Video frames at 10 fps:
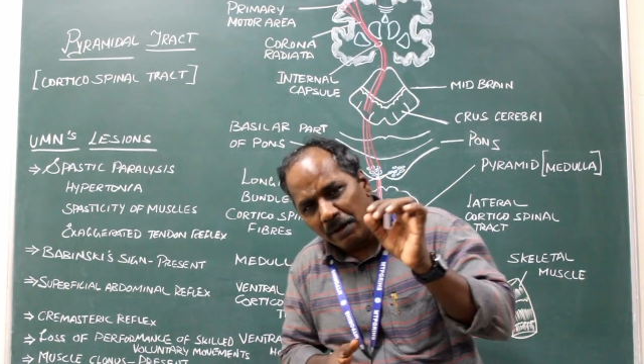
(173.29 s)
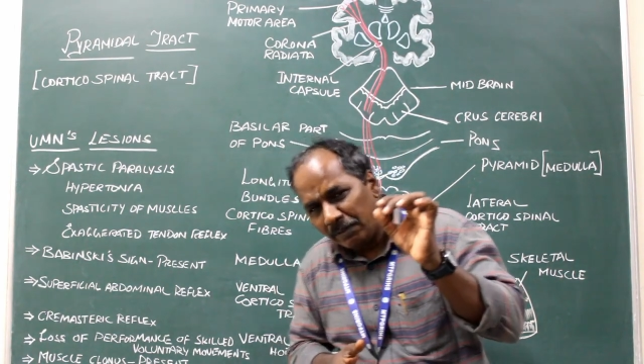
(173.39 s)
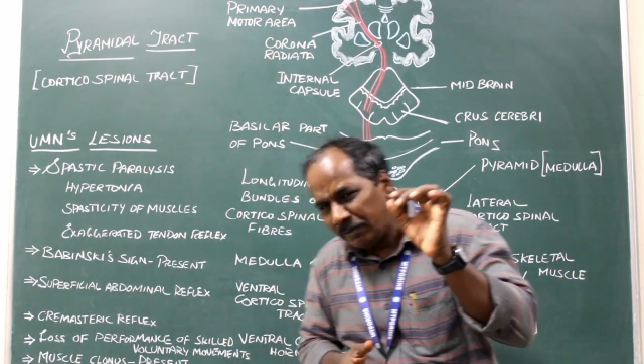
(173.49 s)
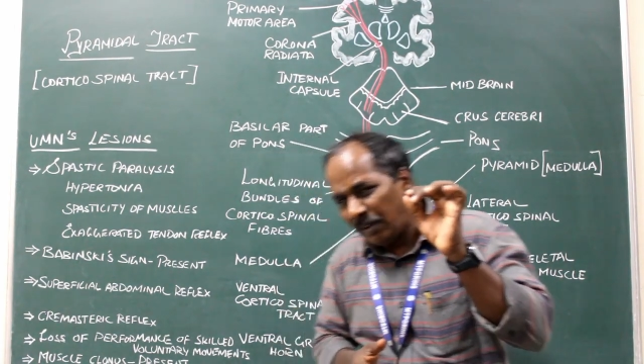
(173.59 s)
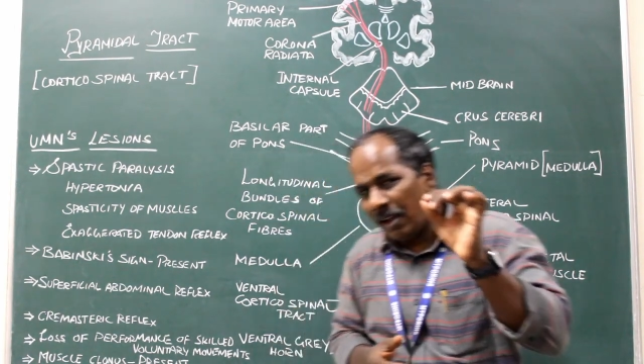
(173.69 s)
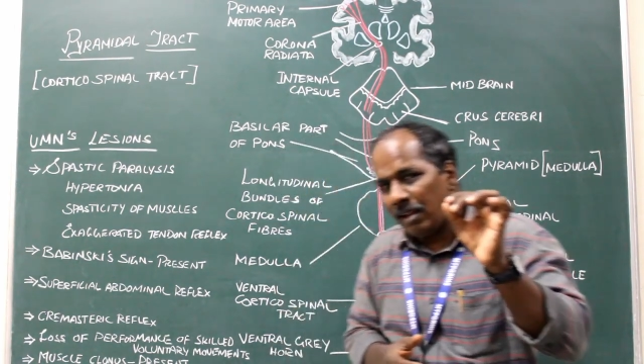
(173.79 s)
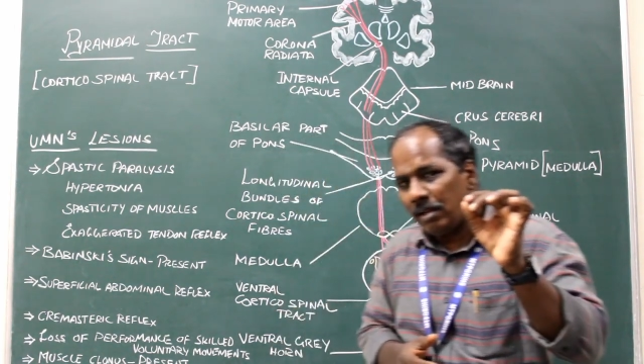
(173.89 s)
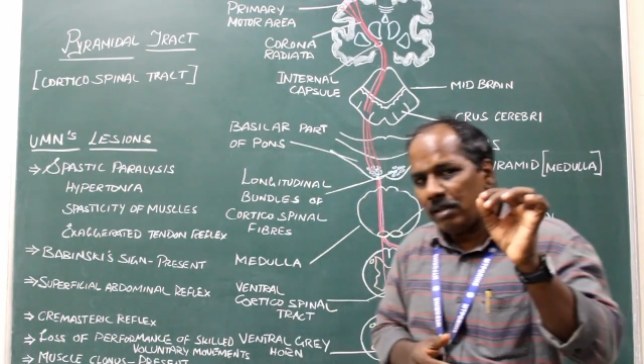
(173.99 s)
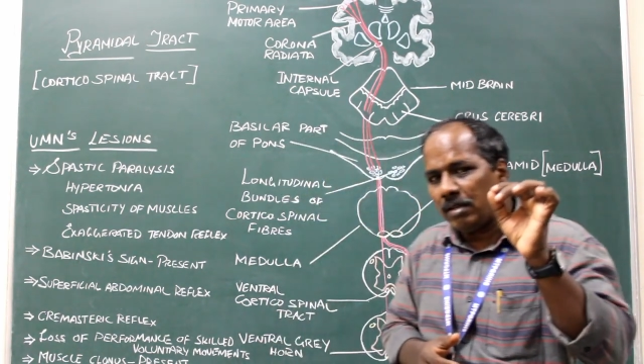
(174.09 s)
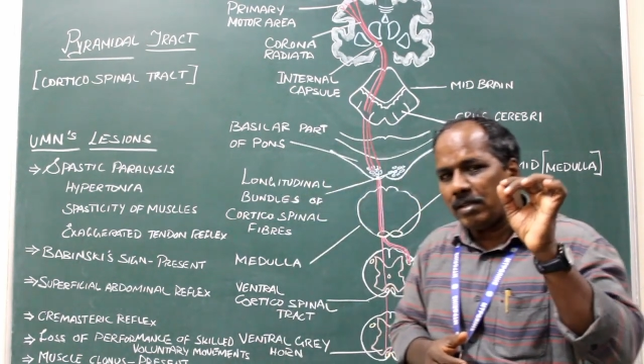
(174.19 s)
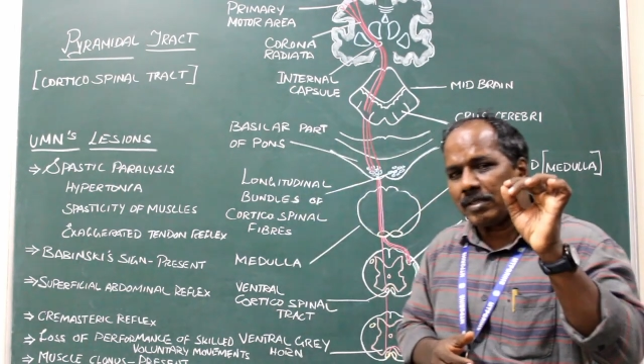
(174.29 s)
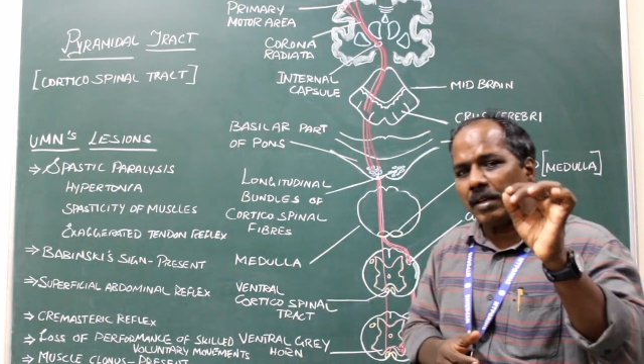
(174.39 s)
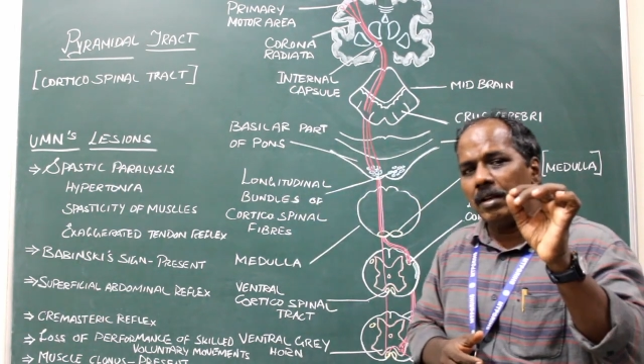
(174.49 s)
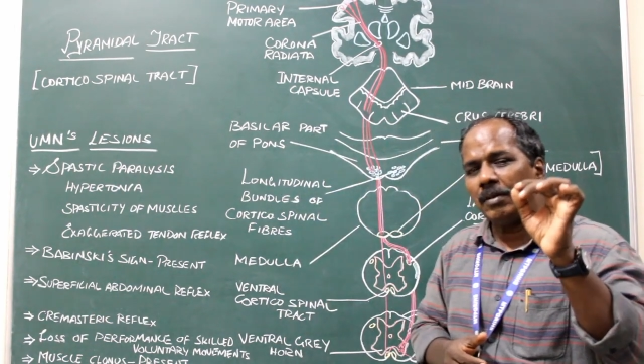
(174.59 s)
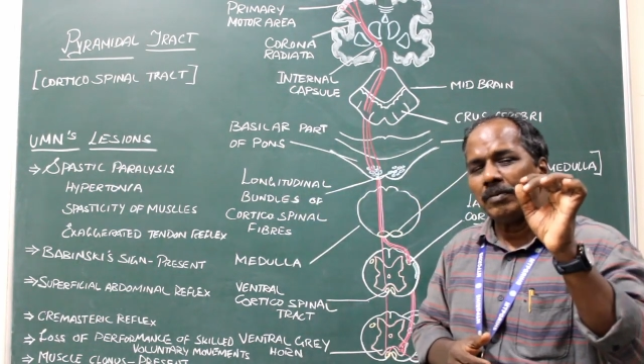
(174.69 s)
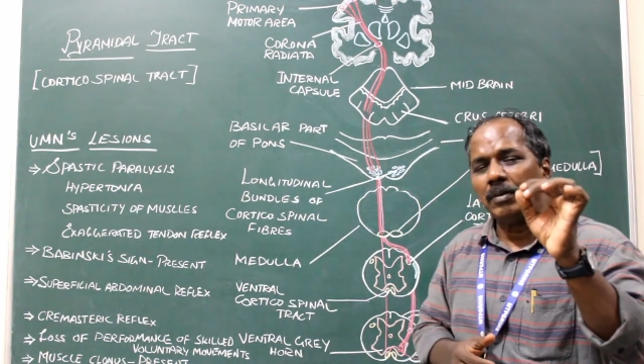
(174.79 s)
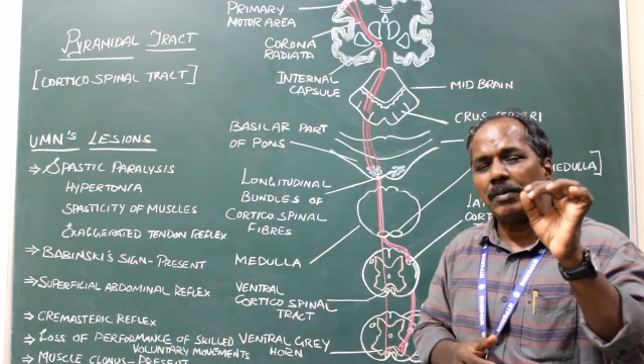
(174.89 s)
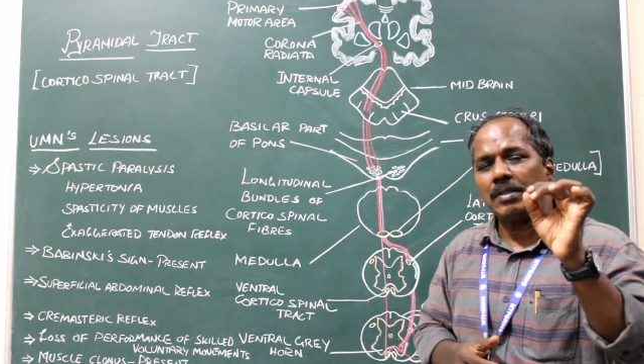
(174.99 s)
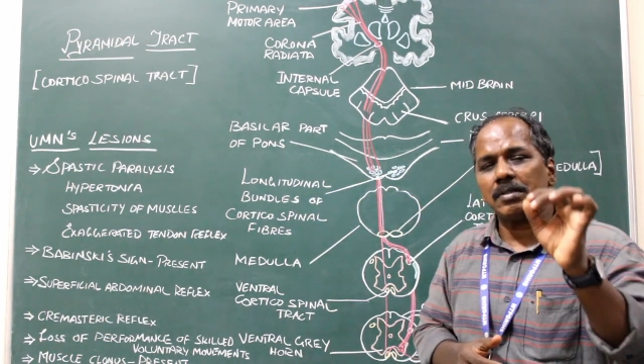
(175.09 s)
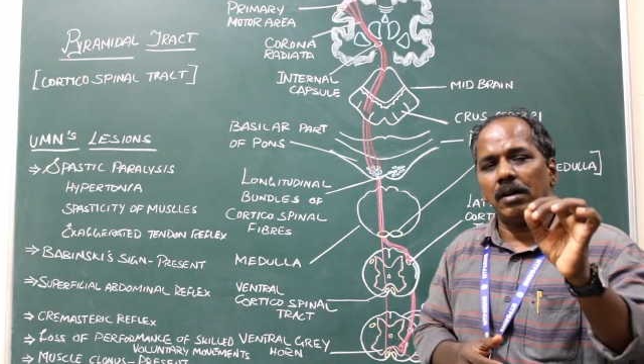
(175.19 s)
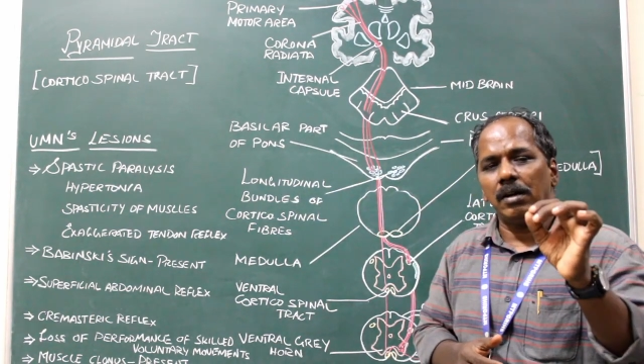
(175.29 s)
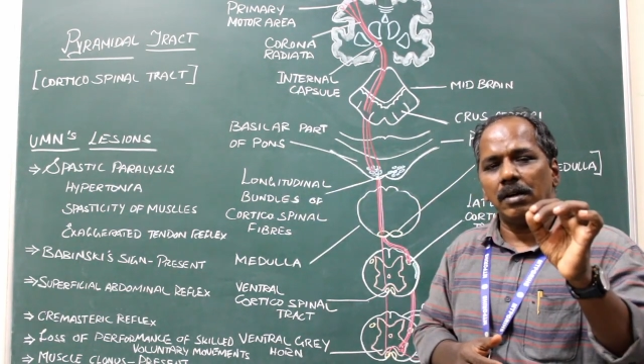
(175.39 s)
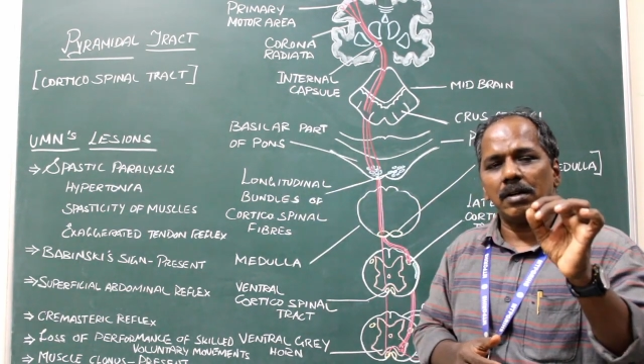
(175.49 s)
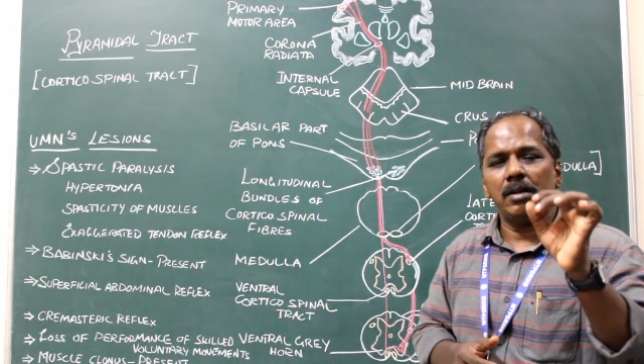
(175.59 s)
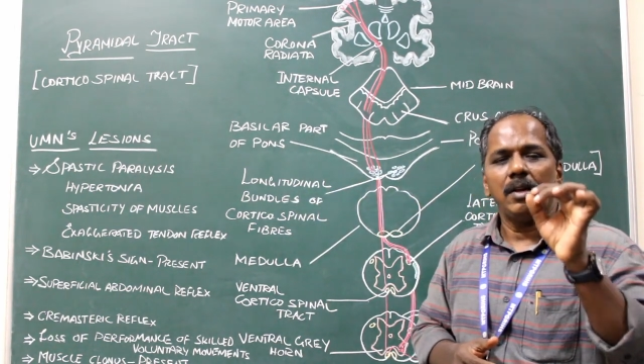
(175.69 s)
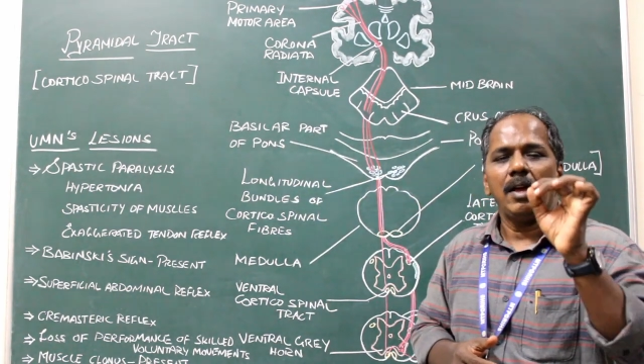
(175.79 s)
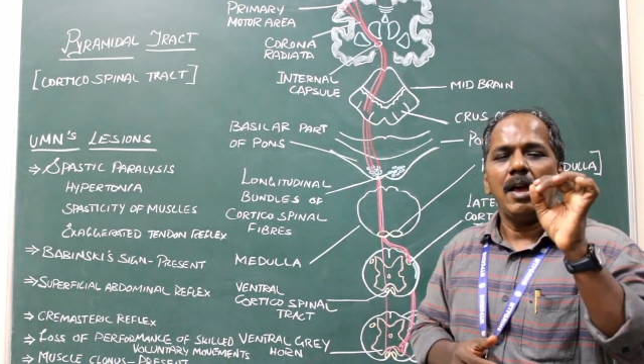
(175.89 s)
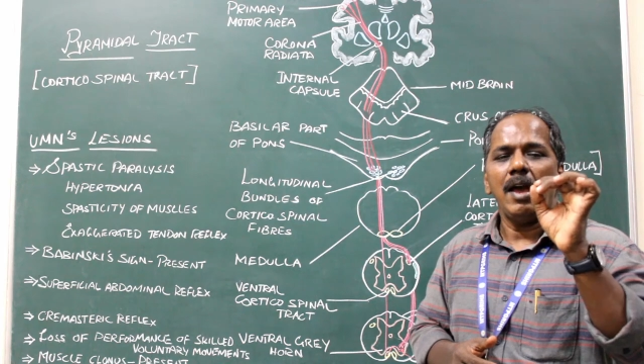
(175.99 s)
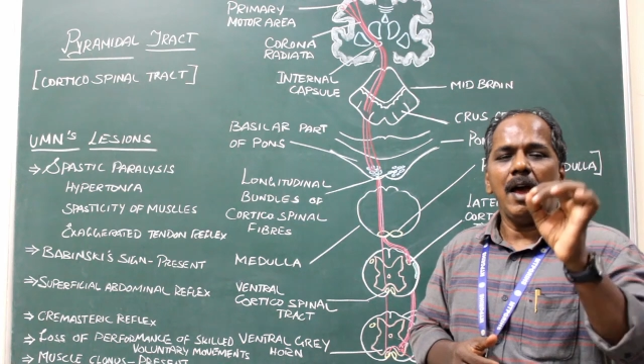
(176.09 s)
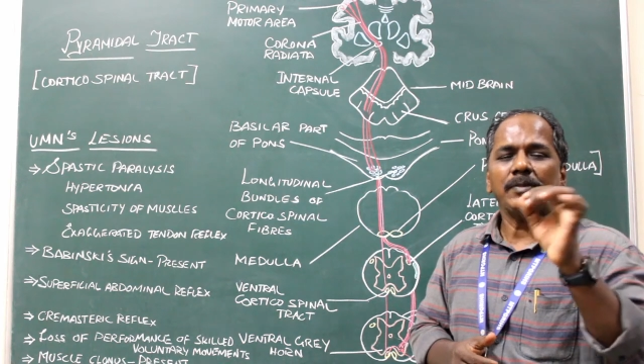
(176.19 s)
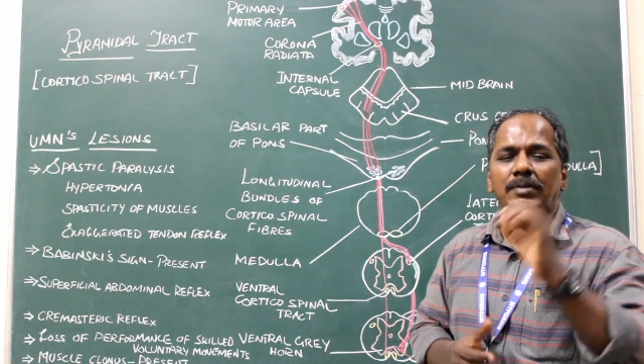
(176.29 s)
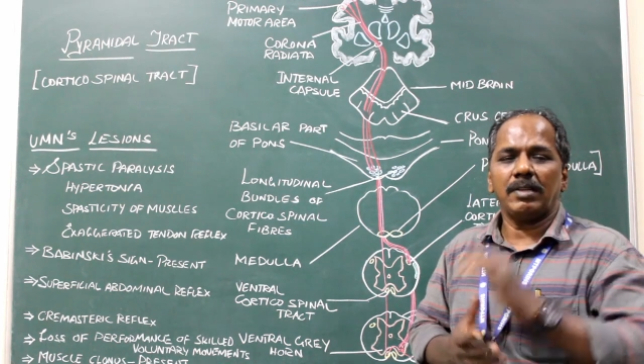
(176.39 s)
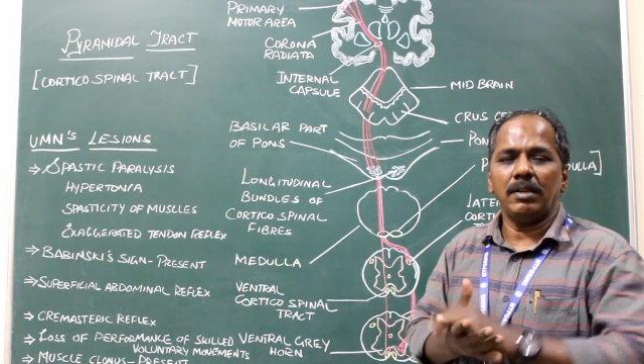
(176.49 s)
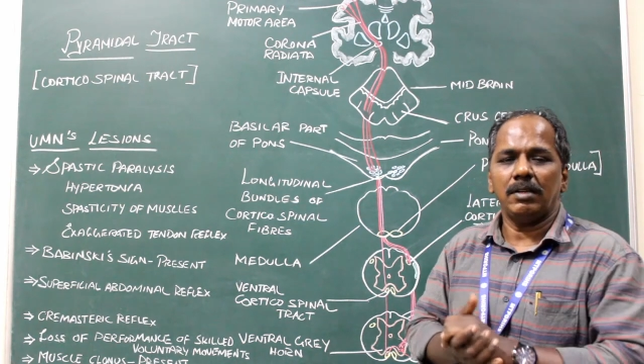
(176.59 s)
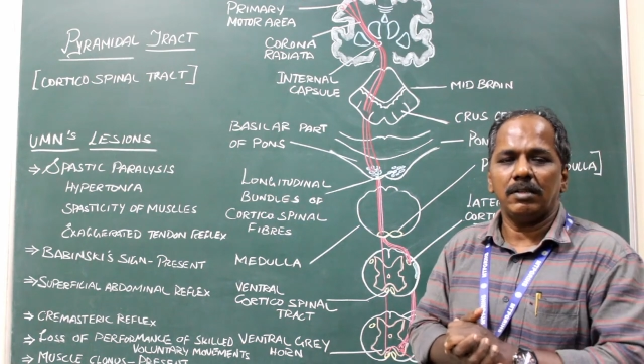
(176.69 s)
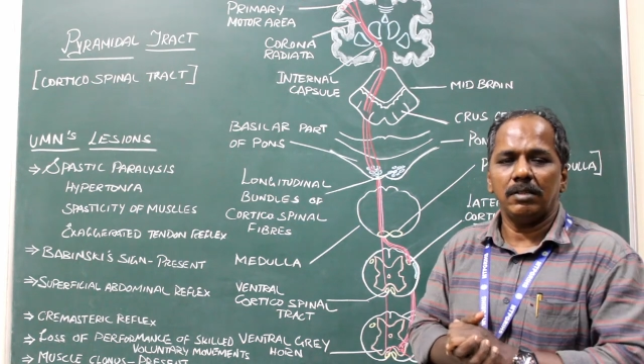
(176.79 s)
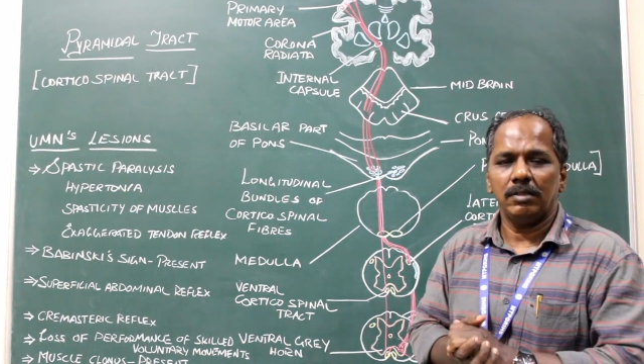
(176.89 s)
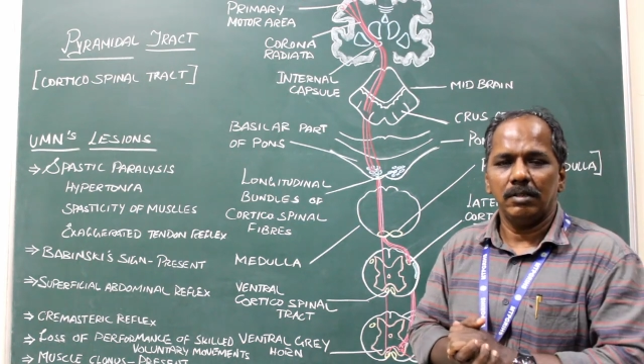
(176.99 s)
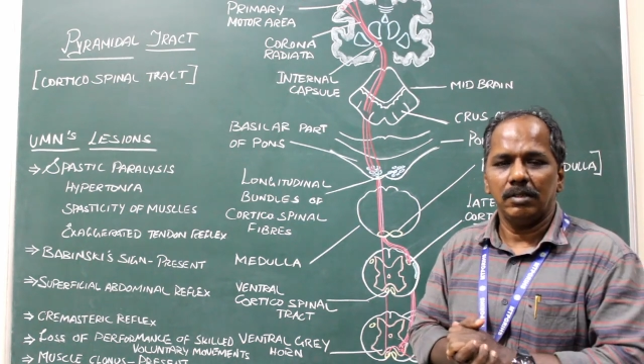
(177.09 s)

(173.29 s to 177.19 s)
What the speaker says: of fine skilled movements are absent